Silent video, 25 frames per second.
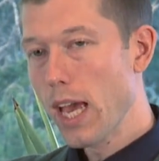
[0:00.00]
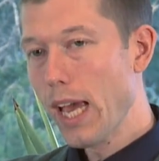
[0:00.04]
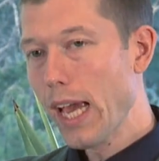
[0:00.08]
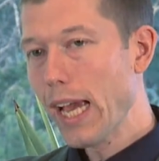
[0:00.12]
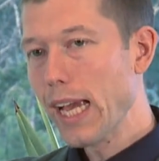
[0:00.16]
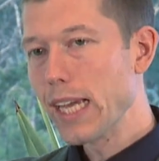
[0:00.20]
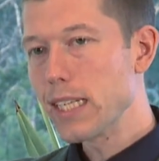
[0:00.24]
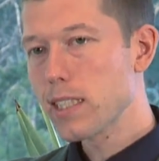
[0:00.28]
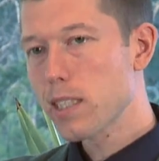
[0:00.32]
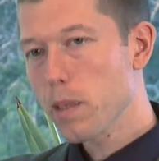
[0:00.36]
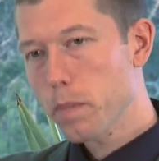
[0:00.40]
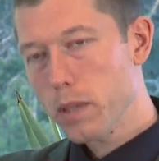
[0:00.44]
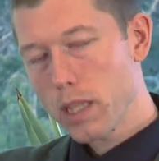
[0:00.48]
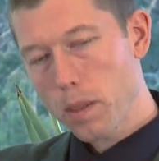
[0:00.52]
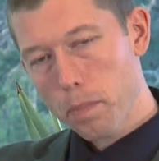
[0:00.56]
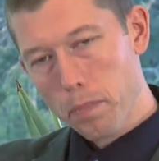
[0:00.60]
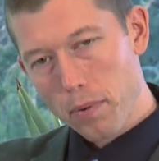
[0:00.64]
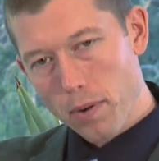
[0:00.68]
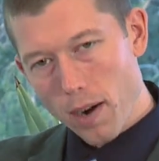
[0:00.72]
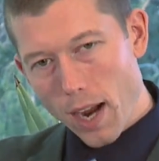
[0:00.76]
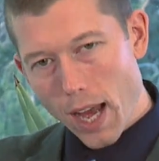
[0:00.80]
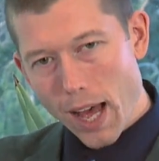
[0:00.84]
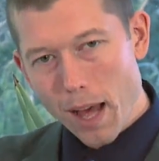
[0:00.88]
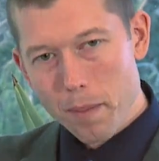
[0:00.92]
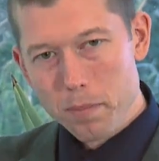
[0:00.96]
He said, but the
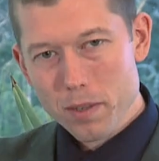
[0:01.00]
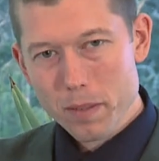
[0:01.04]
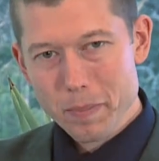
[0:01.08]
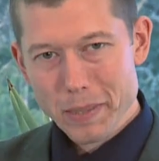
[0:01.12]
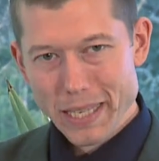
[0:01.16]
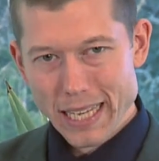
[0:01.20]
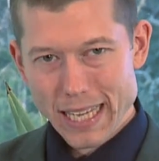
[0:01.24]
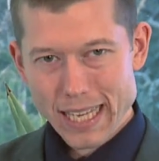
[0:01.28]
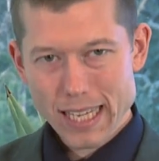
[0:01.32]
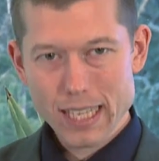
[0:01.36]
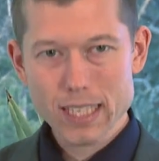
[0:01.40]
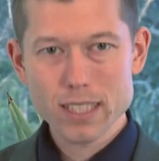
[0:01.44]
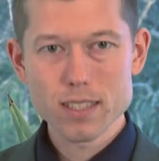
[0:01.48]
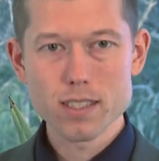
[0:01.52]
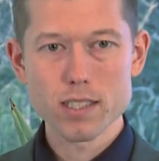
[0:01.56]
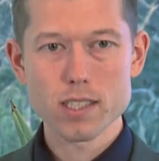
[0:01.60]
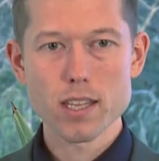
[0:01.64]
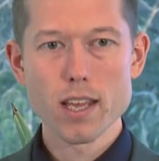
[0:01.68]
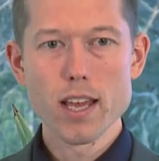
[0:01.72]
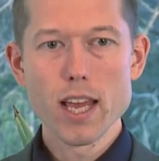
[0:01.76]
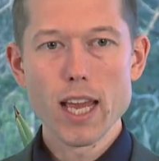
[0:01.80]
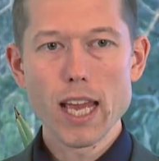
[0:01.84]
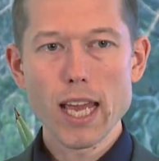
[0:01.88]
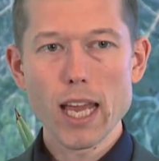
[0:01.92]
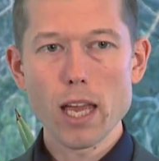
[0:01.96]
problem is,
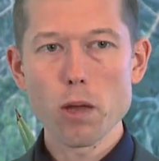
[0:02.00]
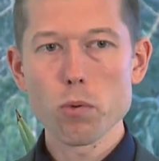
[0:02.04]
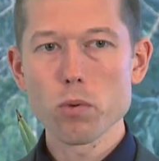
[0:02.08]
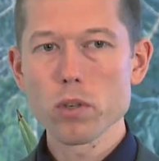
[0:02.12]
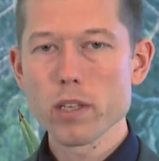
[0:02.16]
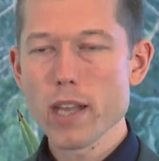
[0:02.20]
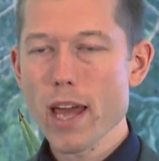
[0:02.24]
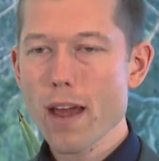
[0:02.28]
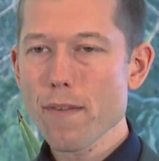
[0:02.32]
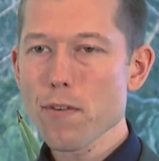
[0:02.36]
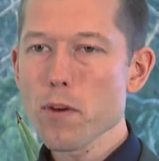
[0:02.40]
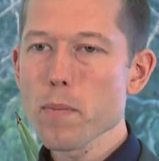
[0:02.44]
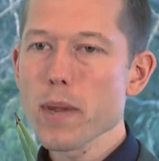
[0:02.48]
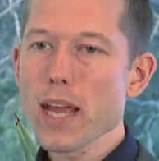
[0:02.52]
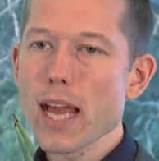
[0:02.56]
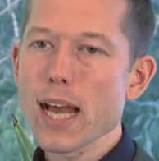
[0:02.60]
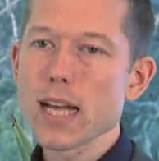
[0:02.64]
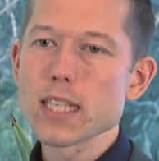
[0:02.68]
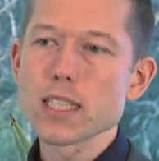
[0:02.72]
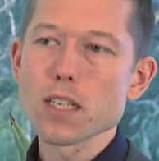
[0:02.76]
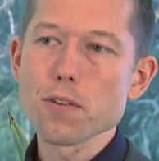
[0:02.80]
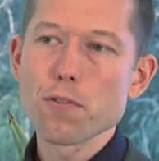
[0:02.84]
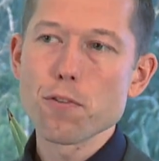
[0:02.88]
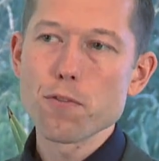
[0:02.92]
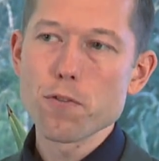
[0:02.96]
it will never be
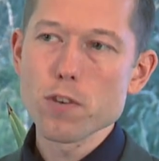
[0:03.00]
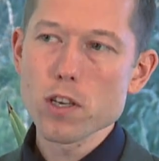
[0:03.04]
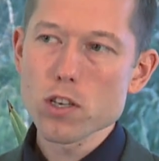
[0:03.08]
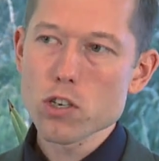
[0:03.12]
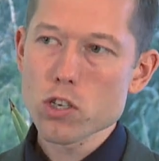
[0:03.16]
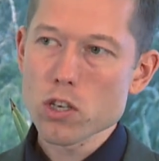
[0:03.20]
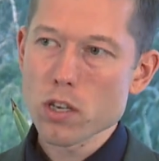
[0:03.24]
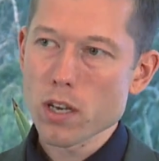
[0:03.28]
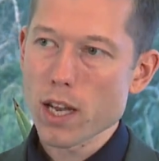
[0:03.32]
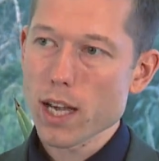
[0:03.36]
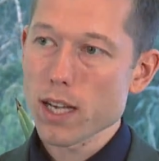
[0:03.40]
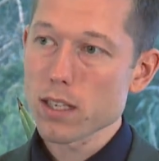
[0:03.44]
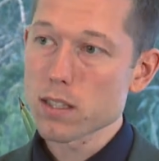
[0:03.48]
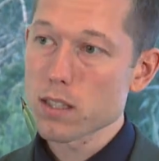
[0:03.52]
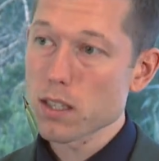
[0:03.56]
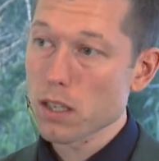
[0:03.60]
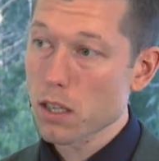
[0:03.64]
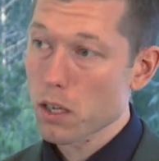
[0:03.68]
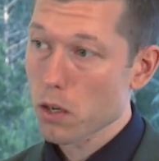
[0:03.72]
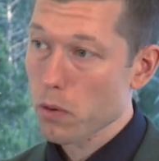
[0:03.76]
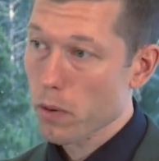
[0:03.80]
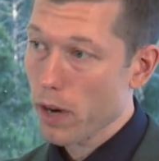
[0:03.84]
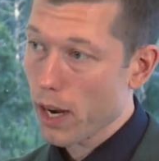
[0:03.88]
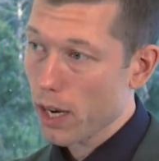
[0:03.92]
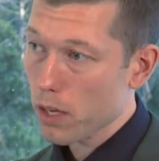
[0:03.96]
as efficient as the
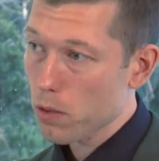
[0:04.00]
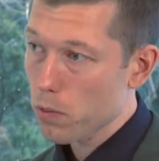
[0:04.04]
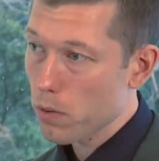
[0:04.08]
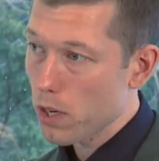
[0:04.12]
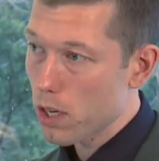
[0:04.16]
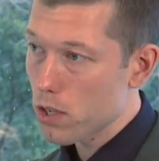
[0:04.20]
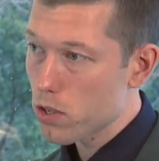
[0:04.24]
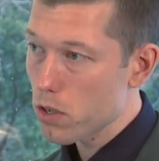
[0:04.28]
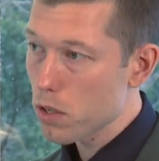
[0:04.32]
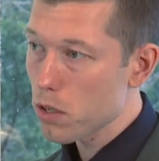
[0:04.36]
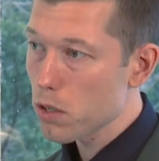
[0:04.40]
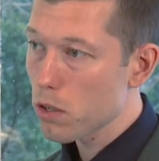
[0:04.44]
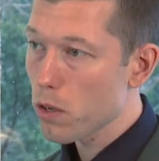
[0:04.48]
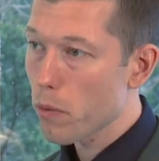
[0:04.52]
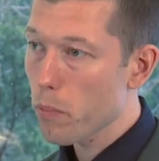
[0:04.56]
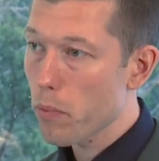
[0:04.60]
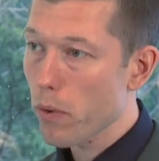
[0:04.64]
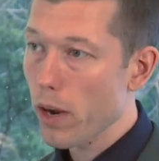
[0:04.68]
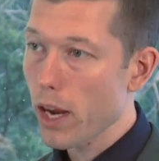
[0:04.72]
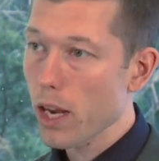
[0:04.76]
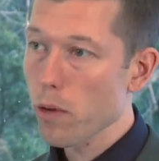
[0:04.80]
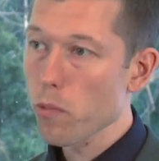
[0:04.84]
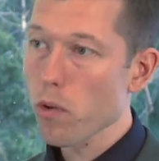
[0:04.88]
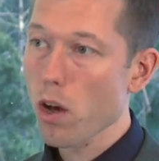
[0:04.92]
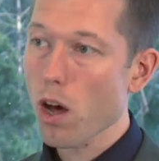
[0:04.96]
correct region. Your
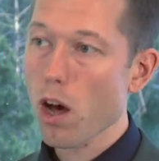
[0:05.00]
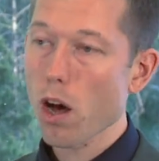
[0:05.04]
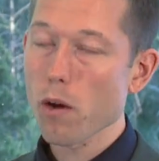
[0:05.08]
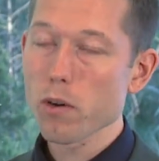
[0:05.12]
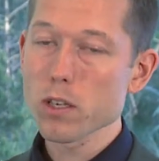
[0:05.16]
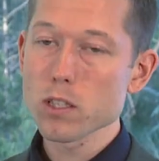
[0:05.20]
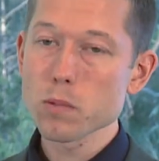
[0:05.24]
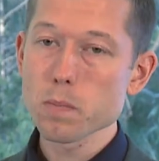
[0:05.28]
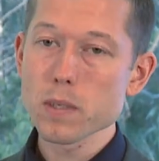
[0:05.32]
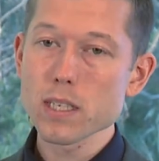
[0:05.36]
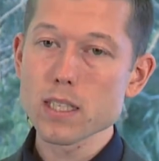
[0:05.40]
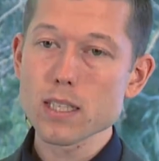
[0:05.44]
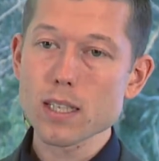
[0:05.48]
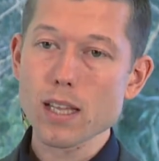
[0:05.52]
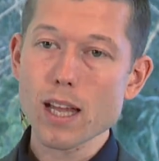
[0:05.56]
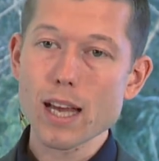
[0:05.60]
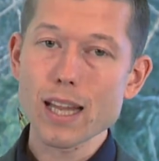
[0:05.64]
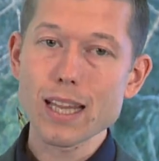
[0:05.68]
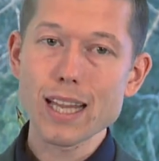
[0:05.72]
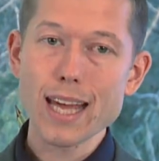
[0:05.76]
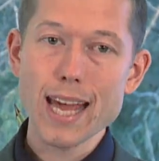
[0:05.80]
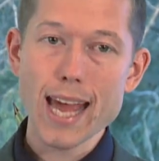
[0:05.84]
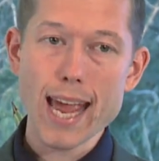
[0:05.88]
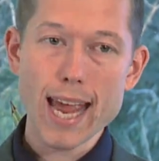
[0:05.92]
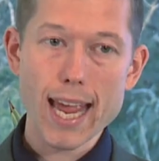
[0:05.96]
brain will always be
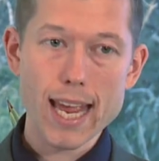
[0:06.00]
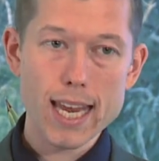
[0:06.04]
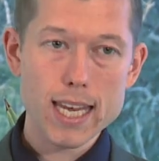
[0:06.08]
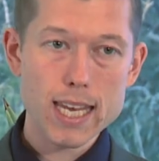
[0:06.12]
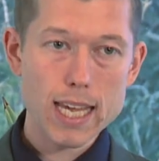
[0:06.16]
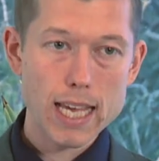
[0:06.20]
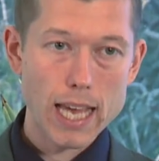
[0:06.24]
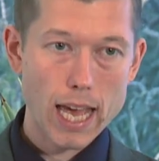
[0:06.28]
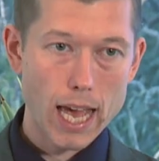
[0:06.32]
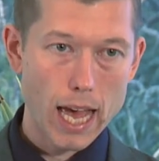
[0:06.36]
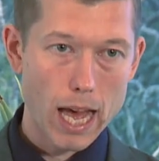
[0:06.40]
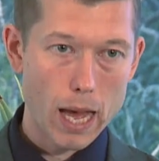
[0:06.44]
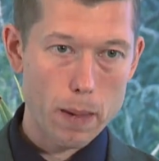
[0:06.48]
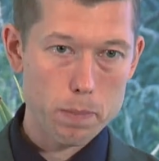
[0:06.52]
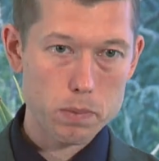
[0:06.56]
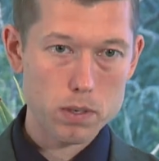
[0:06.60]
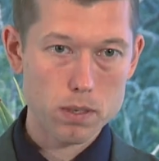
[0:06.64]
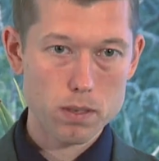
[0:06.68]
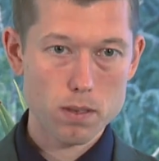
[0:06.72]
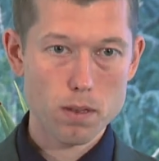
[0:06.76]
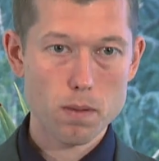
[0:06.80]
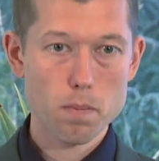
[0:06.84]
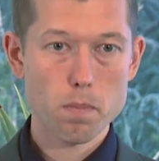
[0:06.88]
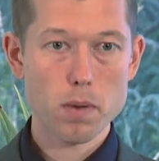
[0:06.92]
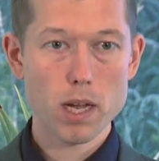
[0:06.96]
slightly
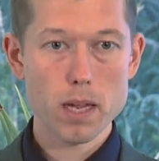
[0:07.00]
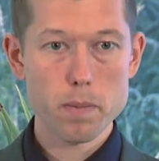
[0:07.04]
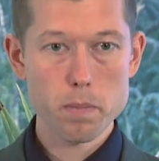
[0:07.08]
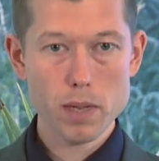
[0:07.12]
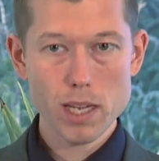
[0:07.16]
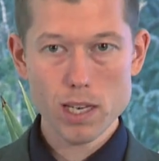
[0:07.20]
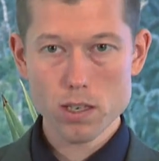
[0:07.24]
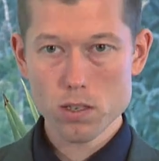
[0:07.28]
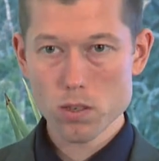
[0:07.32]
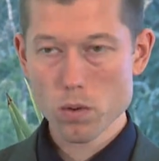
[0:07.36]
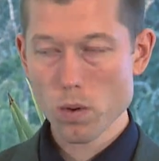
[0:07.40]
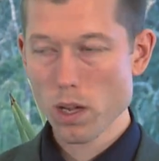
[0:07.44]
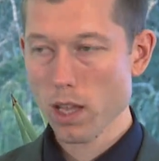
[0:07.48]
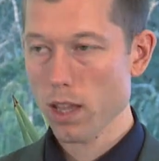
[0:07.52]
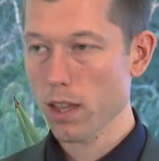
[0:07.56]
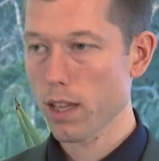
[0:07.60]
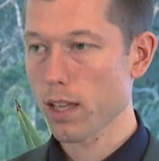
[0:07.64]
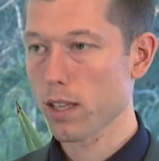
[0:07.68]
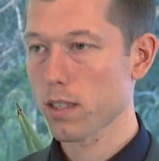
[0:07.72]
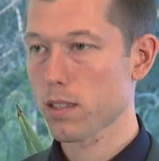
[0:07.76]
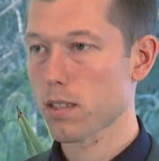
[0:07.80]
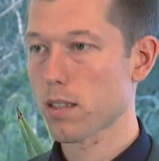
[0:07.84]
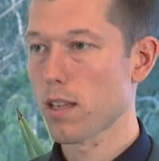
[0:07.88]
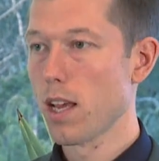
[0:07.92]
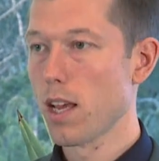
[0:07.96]
handicapped by me doing
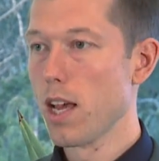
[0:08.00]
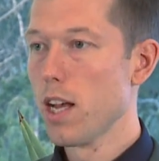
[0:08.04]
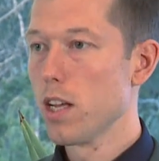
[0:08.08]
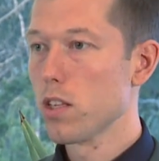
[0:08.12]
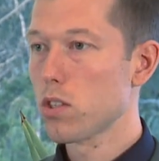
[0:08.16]
this.